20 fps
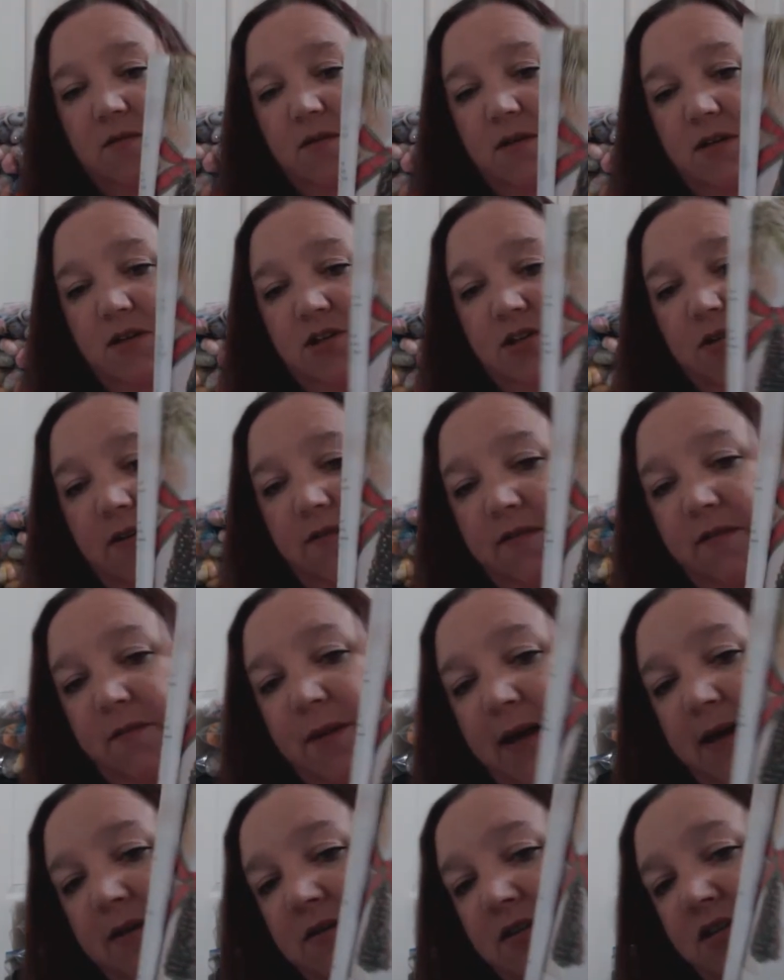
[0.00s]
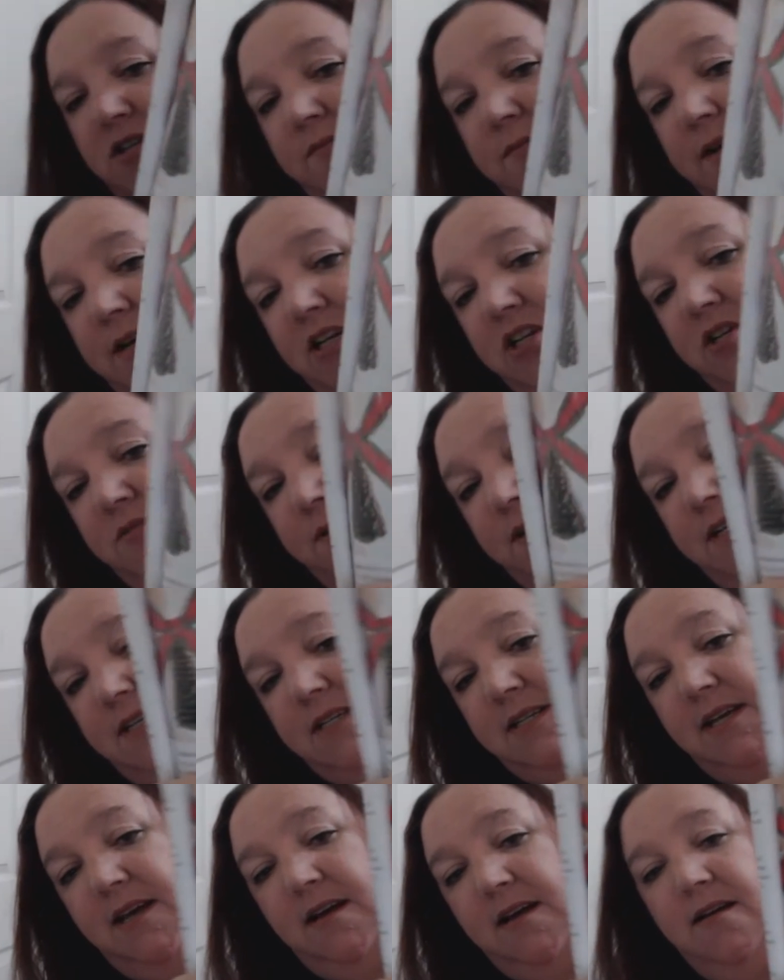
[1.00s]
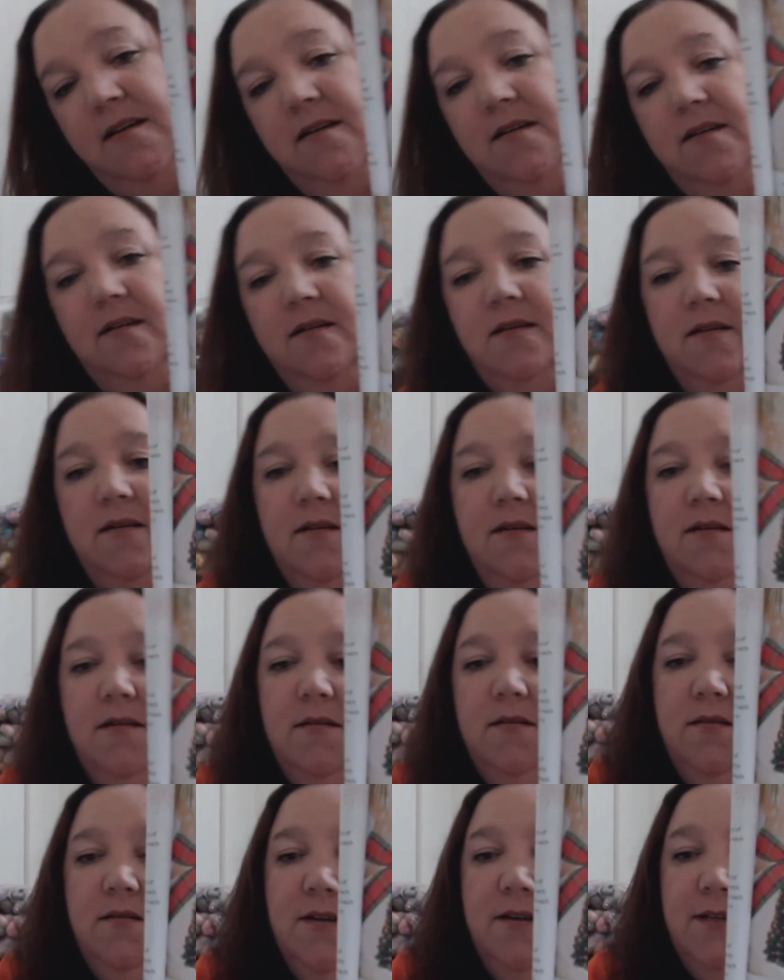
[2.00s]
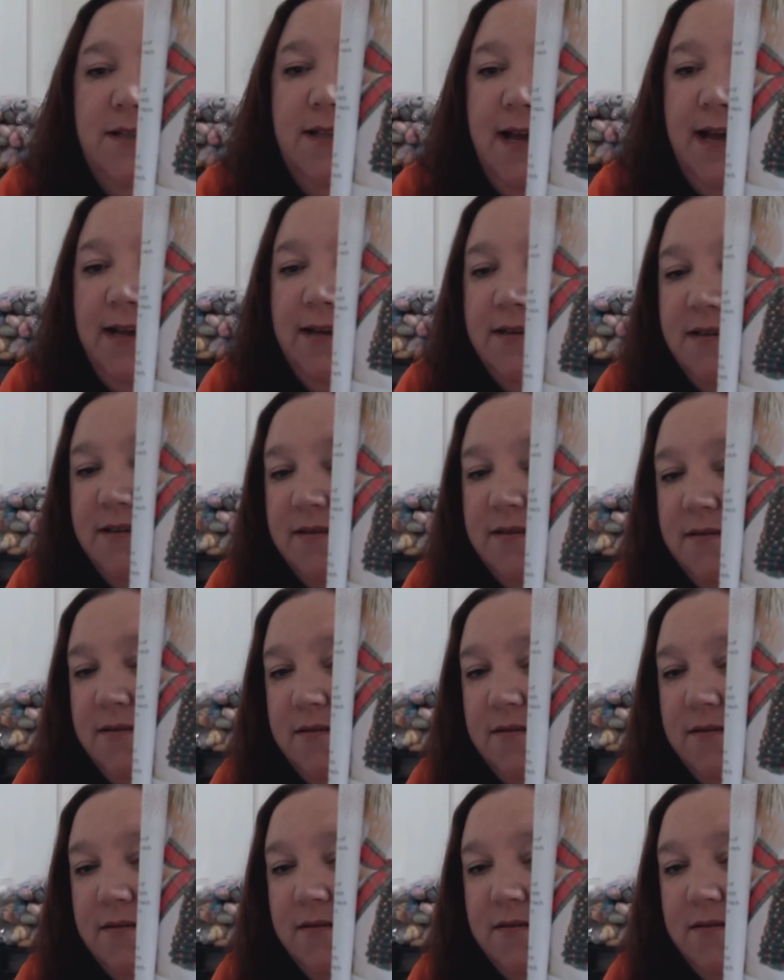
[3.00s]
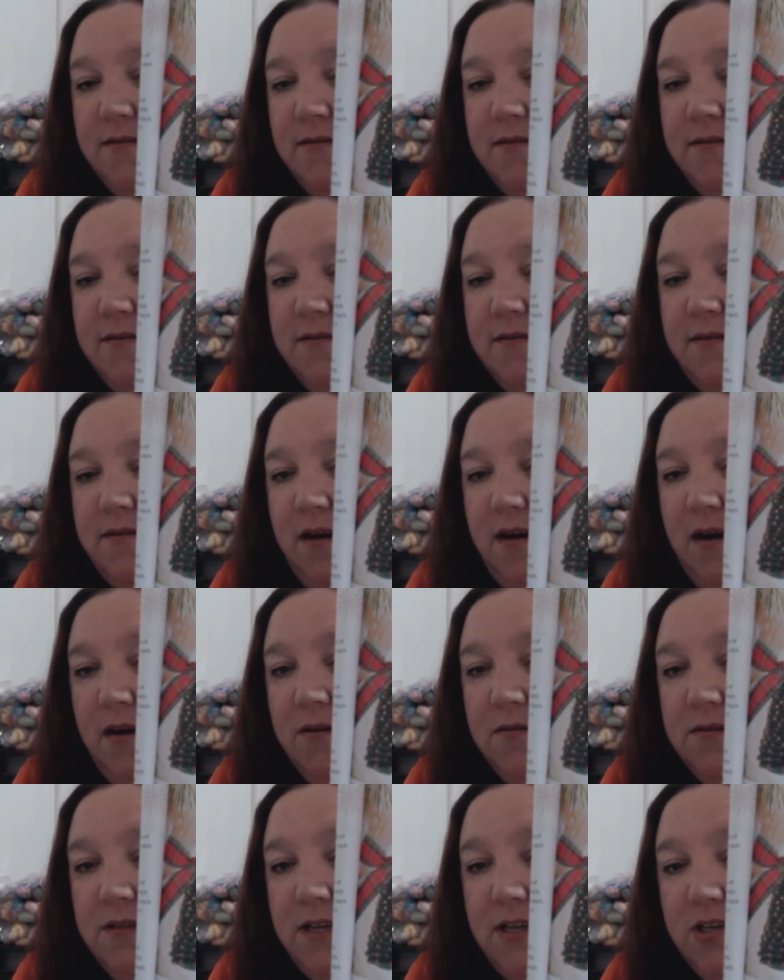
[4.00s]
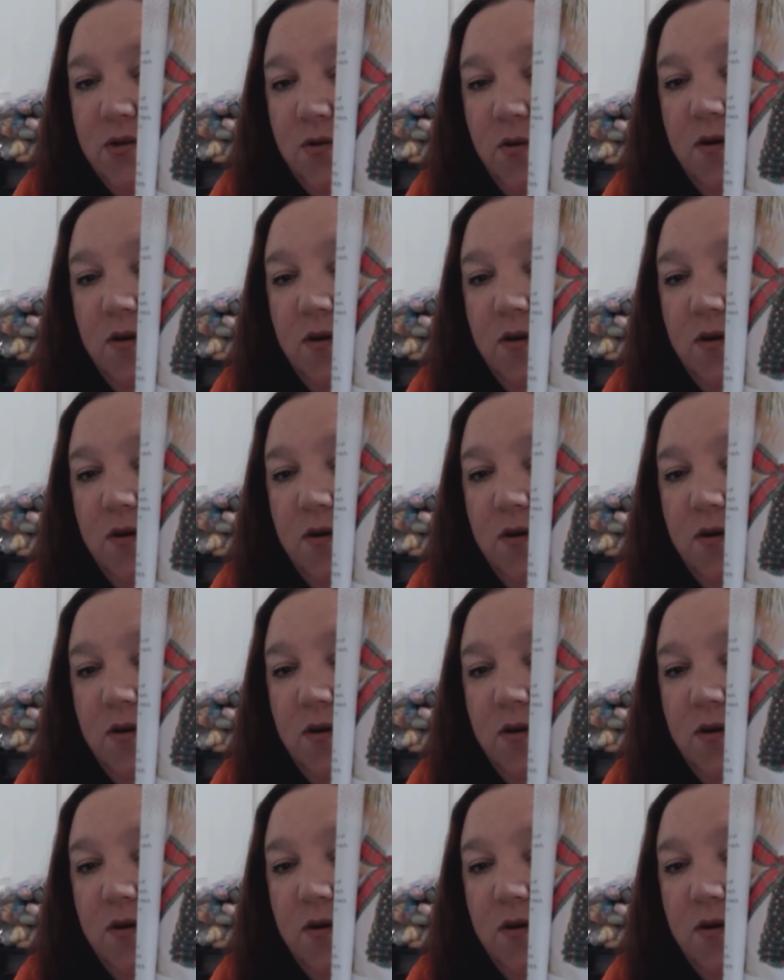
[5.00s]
I don't want to show off the pattern too much, but uh, look at that. Aren't they